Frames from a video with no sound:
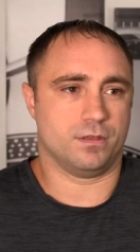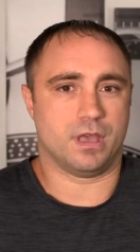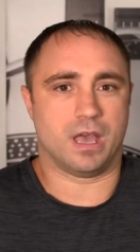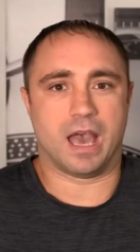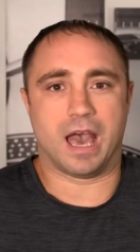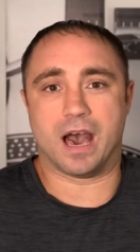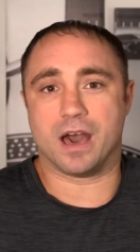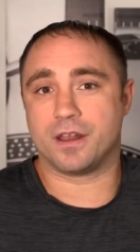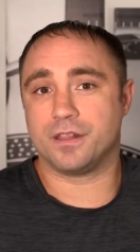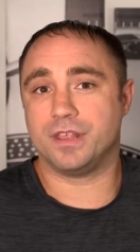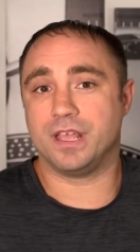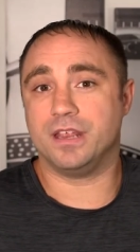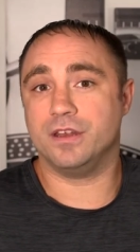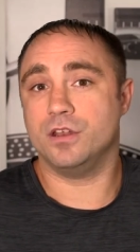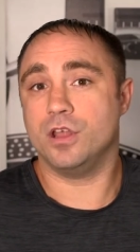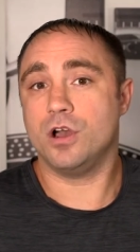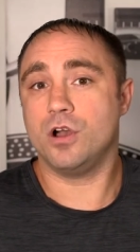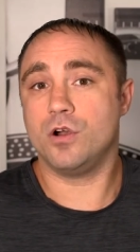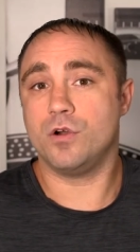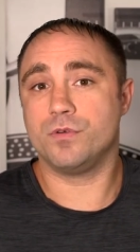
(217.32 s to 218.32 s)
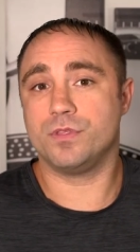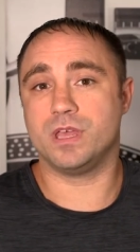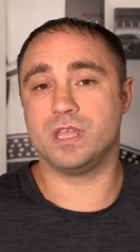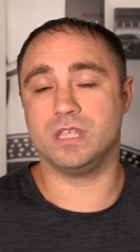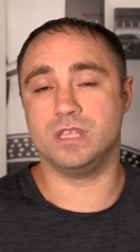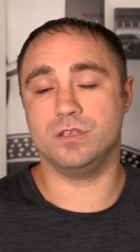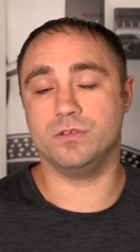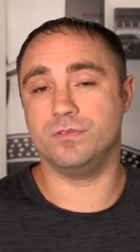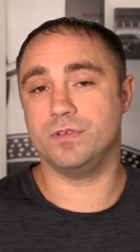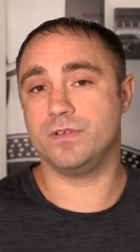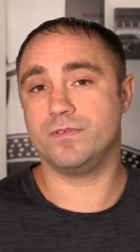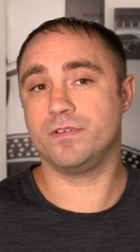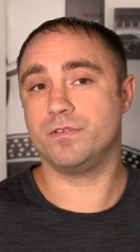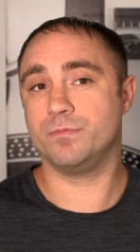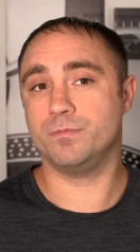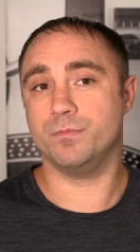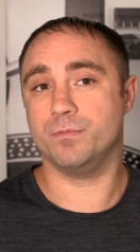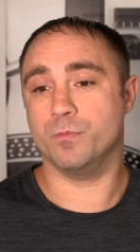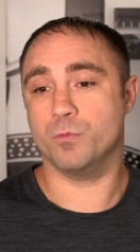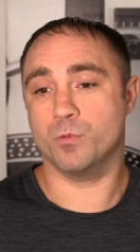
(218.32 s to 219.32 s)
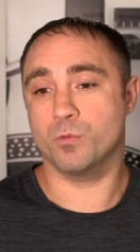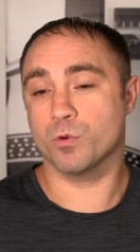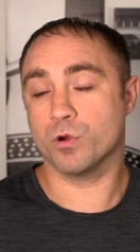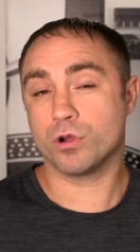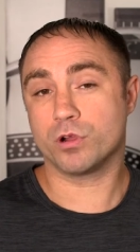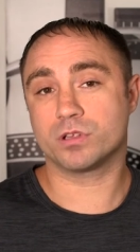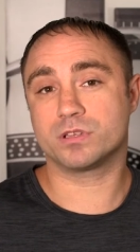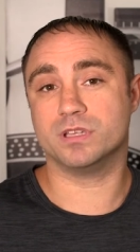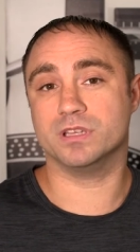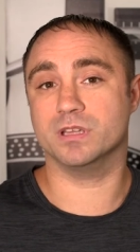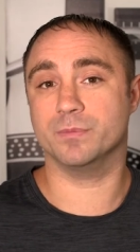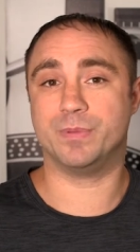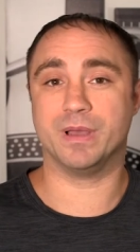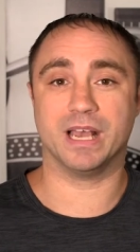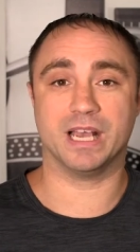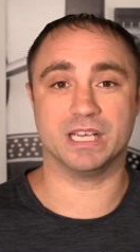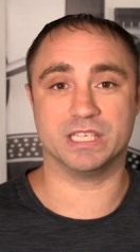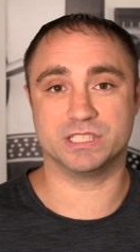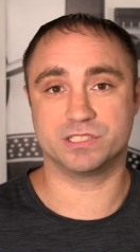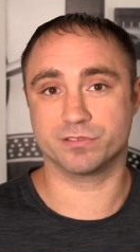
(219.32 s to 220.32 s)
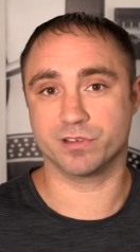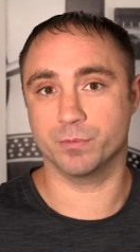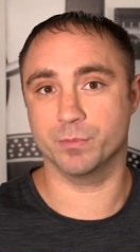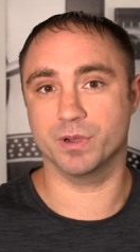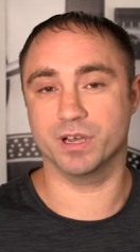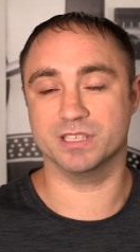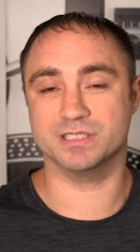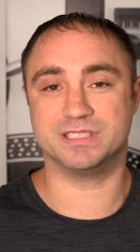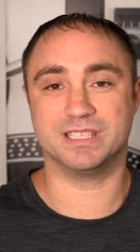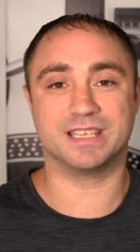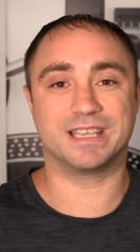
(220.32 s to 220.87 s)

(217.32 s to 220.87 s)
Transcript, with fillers: how do they know that you even worked in the past three months?